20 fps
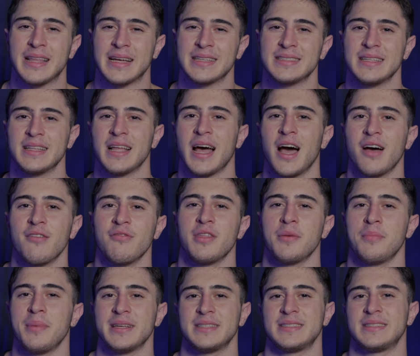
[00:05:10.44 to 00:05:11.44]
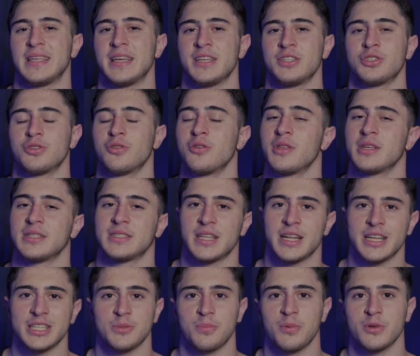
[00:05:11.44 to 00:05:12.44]
doesn't have the best tension on the
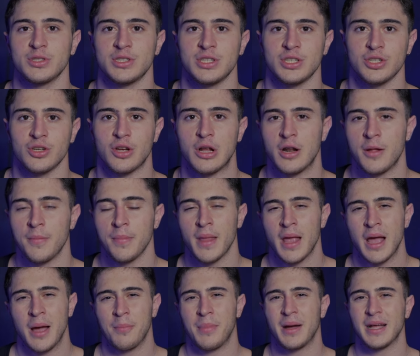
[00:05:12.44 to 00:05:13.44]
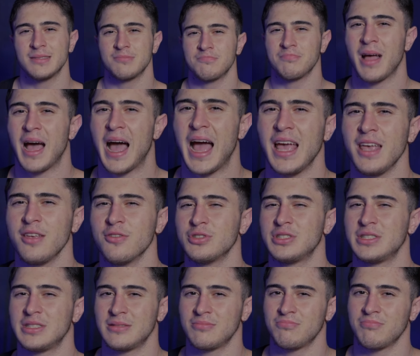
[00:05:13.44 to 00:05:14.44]
stretch position, but I
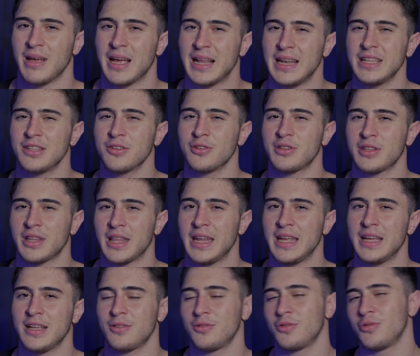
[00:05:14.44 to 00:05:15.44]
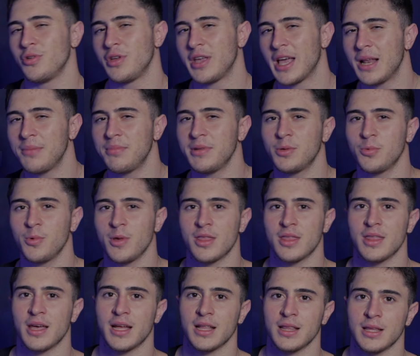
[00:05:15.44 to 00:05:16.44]
use a little trick to help it with
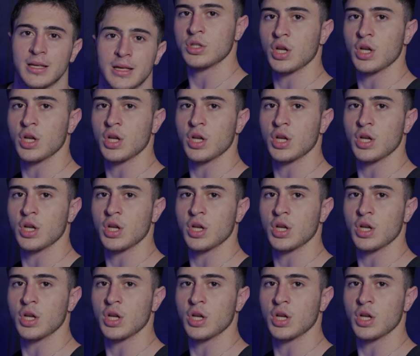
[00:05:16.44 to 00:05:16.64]
that.